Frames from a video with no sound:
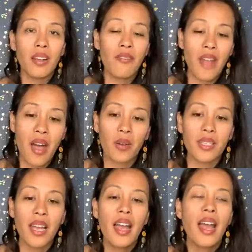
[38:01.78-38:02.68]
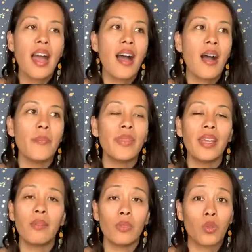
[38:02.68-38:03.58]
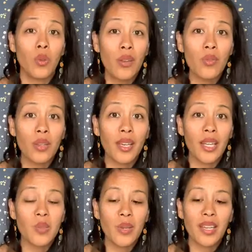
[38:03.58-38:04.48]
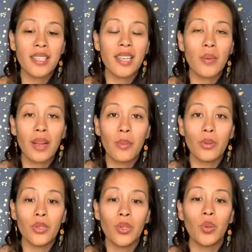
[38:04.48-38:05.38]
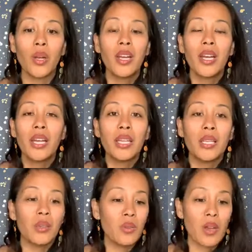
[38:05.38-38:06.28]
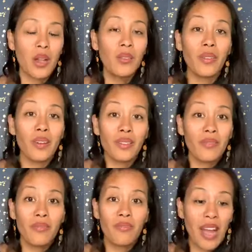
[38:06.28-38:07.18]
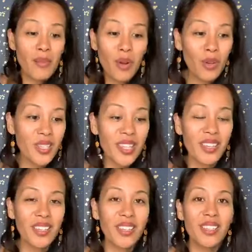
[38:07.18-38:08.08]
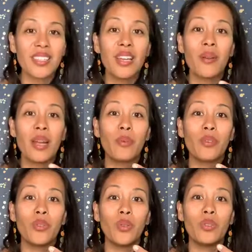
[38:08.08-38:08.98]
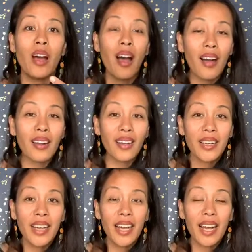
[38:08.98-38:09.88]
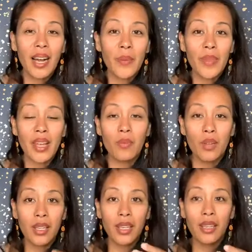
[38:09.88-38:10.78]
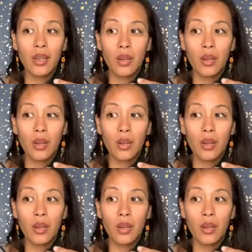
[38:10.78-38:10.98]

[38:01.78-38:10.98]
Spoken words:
I found. It was great for the kids because they were able to use all of their fine motor skills. They were able to talk and really,